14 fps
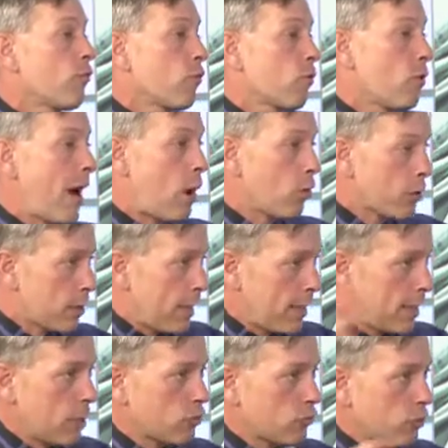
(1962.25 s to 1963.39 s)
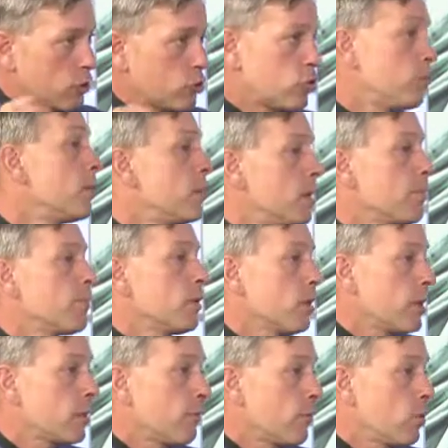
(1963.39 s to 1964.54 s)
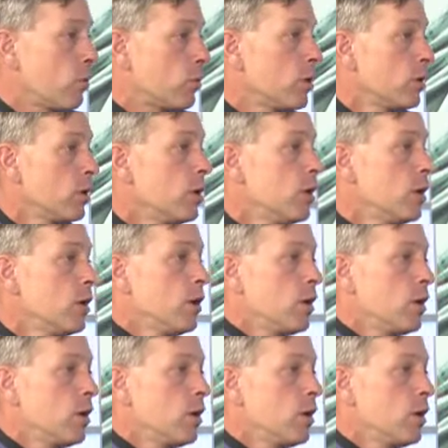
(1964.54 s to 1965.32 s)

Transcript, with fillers: for outside interests to manipulate the vote. Exactly.